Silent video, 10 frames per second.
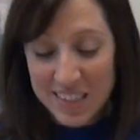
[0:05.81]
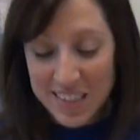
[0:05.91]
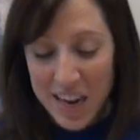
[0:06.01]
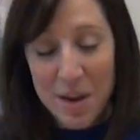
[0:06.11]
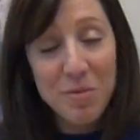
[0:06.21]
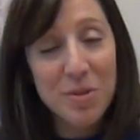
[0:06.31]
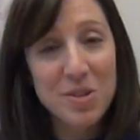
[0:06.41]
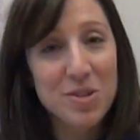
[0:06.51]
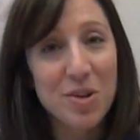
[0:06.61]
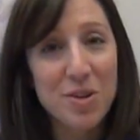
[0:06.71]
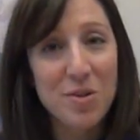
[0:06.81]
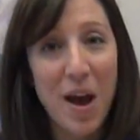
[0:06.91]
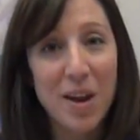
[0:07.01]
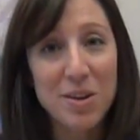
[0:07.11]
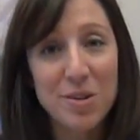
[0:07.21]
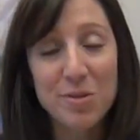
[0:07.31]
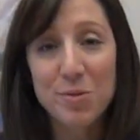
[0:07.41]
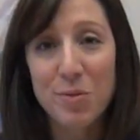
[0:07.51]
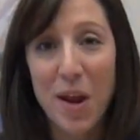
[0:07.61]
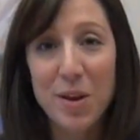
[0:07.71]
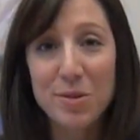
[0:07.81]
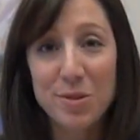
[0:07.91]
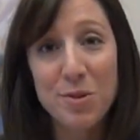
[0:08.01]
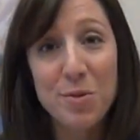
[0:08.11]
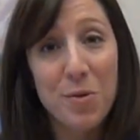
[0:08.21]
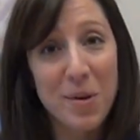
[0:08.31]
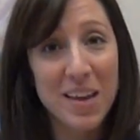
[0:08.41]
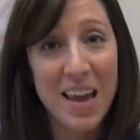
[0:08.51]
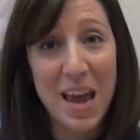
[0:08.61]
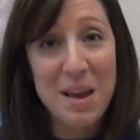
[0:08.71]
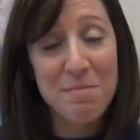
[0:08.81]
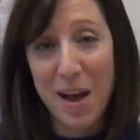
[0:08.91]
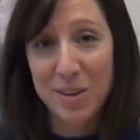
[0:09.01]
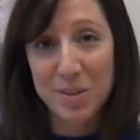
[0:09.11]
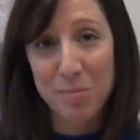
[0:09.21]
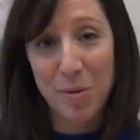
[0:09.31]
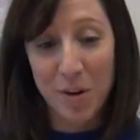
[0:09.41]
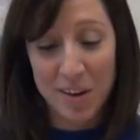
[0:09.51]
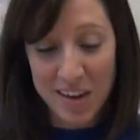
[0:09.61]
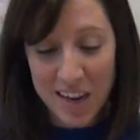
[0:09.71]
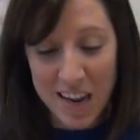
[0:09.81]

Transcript: Today I'm going to show you how to use RACO's new KWIK-HANG box support